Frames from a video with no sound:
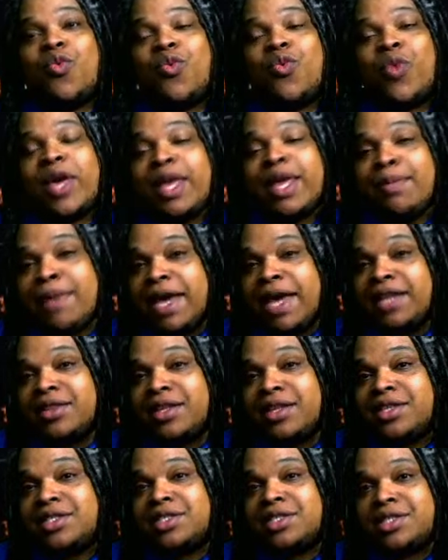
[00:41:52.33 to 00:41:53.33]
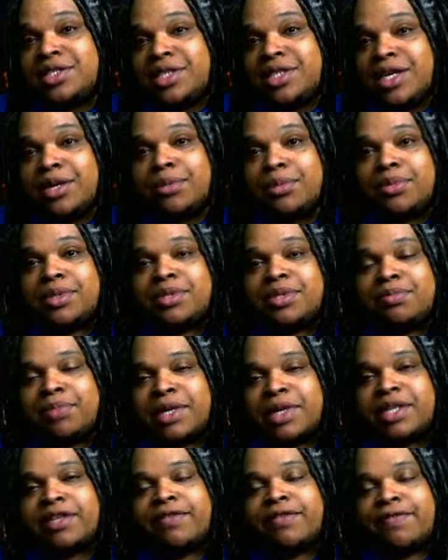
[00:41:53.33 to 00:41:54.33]
we make the ships,
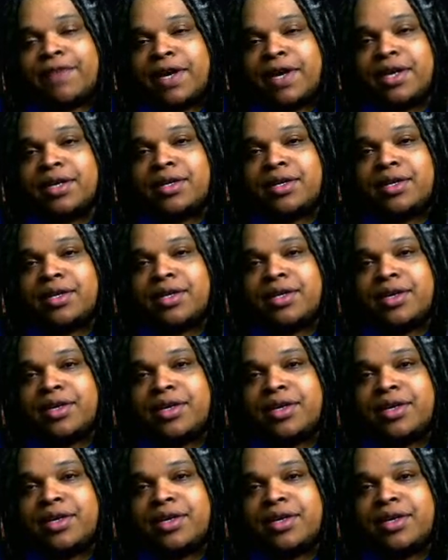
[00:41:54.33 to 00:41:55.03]
motherfucker.